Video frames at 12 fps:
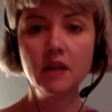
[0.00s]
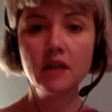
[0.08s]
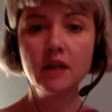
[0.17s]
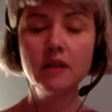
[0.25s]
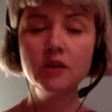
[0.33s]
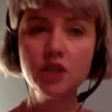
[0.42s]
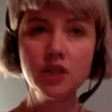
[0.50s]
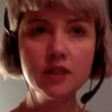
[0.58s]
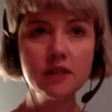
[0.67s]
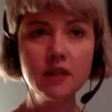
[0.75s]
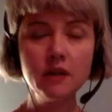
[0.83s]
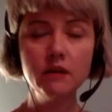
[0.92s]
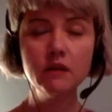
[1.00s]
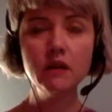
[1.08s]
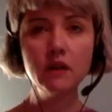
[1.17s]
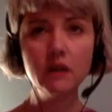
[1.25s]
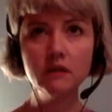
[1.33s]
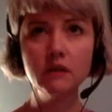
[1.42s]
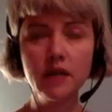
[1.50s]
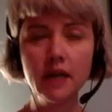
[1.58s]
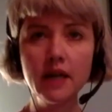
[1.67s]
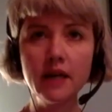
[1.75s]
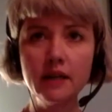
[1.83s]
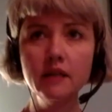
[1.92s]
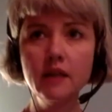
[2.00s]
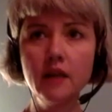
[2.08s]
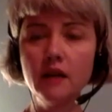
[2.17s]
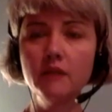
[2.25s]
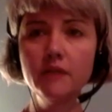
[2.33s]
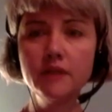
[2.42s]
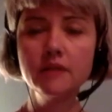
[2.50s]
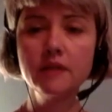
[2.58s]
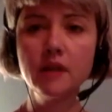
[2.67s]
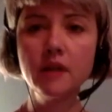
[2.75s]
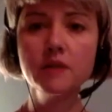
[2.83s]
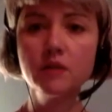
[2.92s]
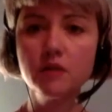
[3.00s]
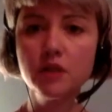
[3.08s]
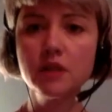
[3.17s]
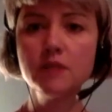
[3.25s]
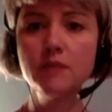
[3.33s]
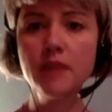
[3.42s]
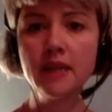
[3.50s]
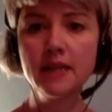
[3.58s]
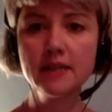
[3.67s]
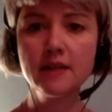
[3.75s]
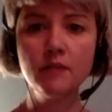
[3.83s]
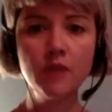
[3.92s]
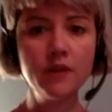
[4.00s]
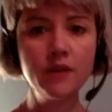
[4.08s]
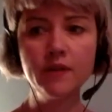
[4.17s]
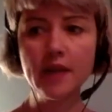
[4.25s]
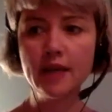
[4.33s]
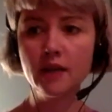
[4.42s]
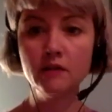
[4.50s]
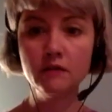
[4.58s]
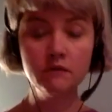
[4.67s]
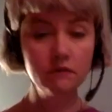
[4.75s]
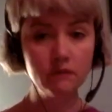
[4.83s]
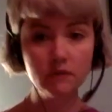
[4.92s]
can just go oh, okay yeah this you know it's not just me and it's somewhere that they can